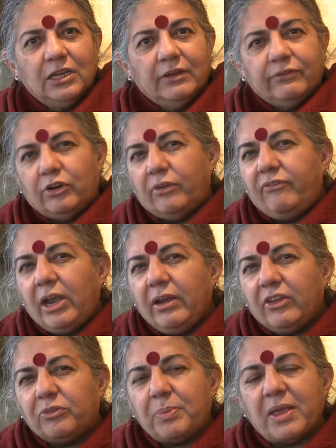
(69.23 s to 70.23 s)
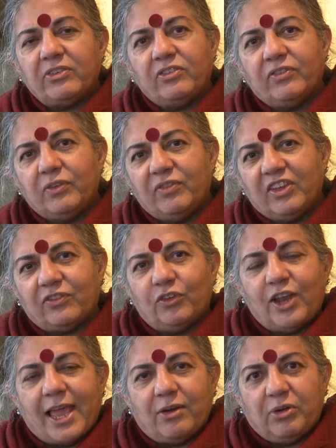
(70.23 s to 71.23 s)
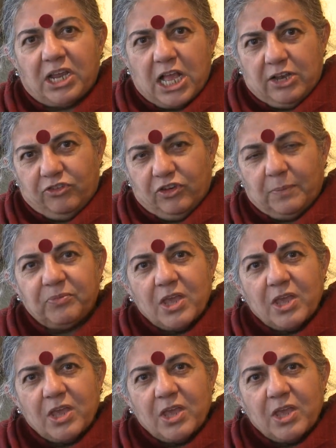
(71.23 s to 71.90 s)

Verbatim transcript: for a very expansive and wasteful agriculture.